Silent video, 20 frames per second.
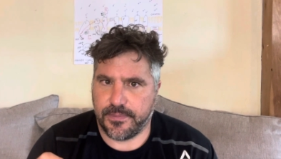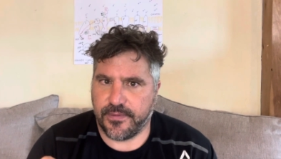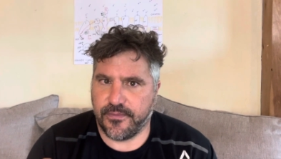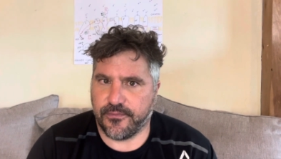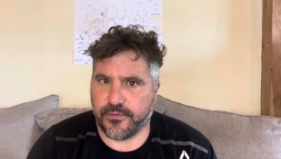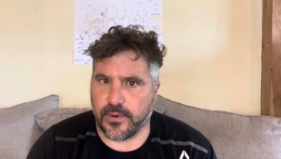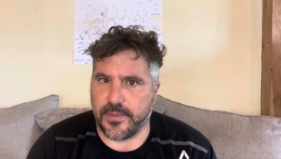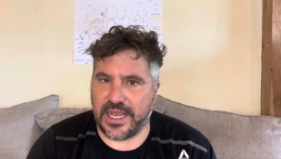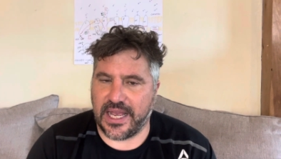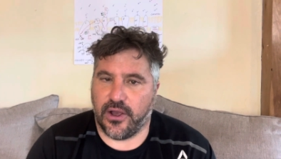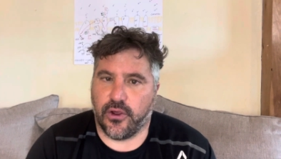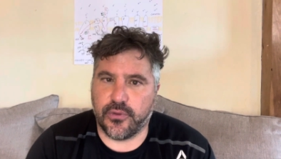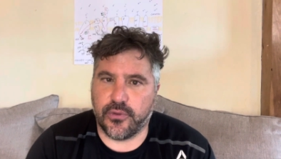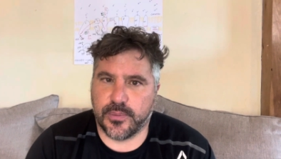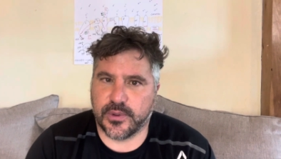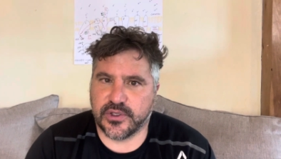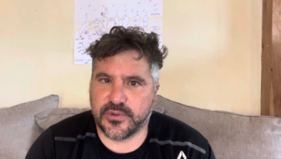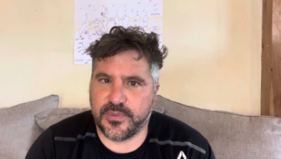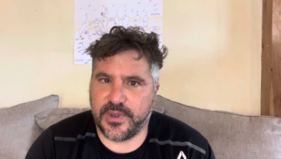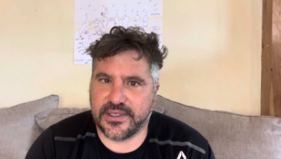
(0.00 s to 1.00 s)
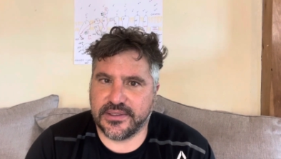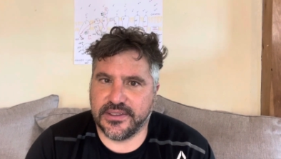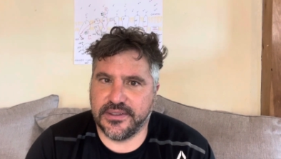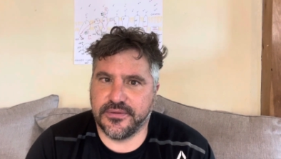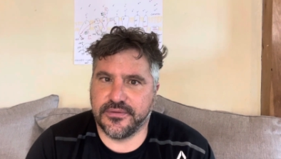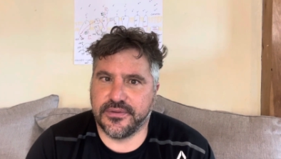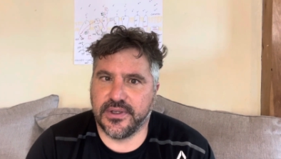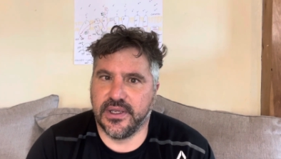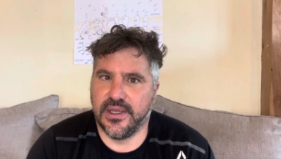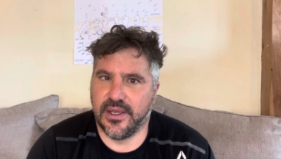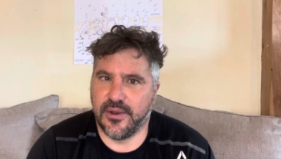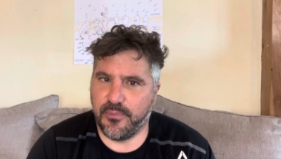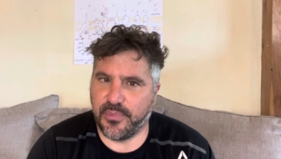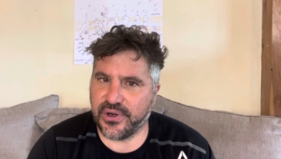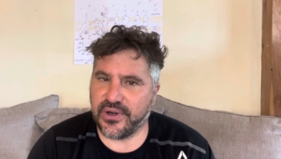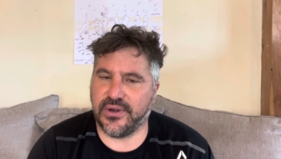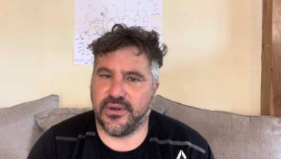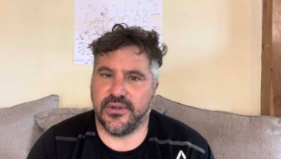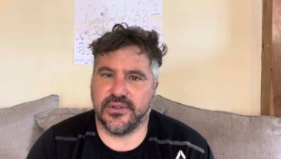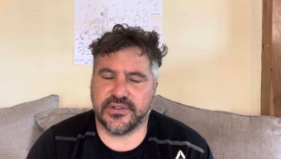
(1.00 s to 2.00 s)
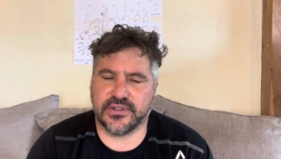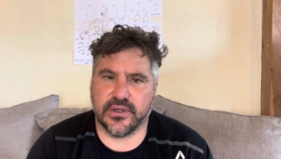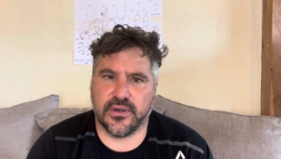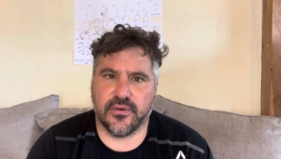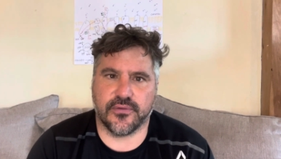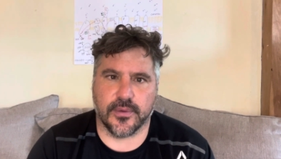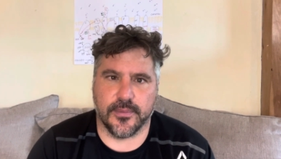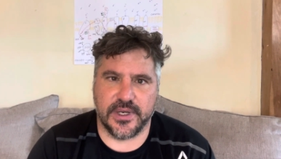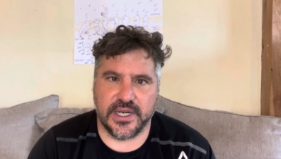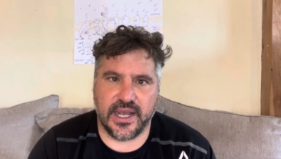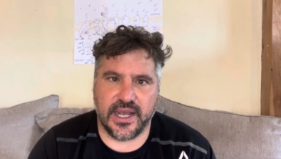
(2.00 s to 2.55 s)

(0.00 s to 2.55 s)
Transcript: from a health perspective, but also from an